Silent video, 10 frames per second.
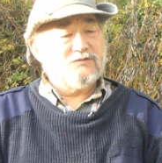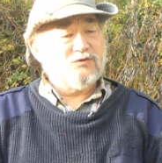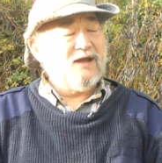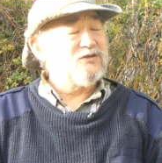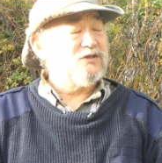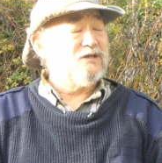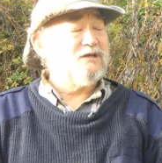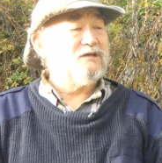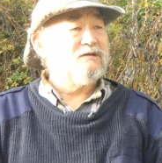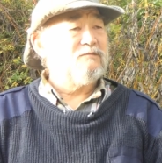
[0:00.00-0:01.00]

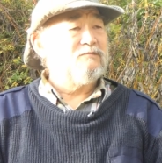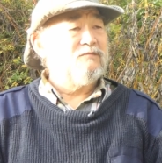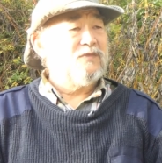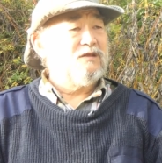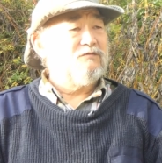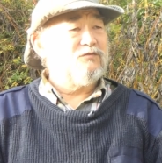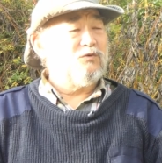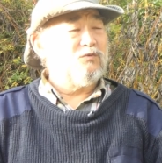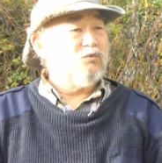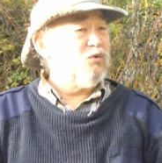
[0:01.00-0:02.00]
tragedy,
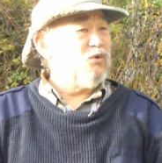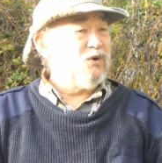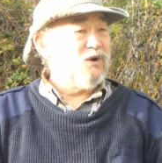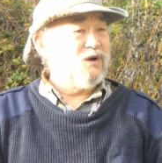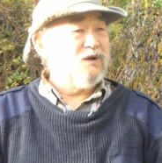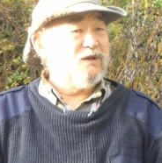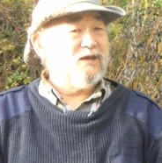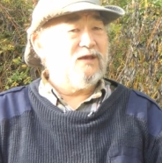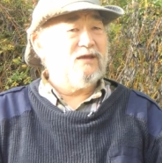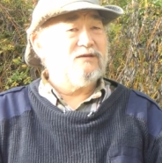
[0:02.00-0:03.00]
for war,
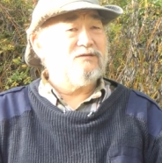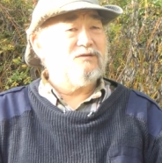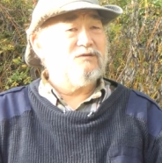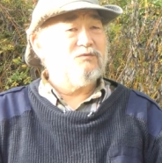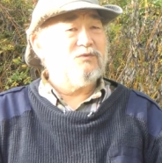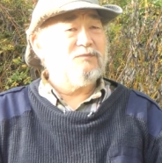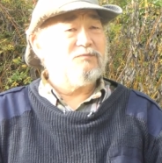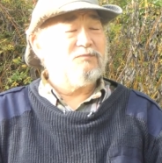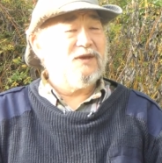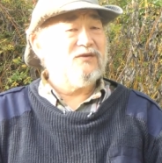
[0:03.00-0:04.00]
and we
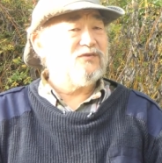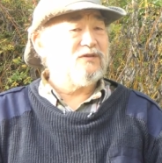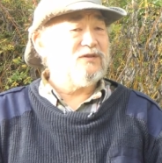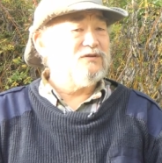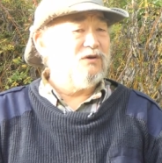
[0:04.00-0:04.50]
basically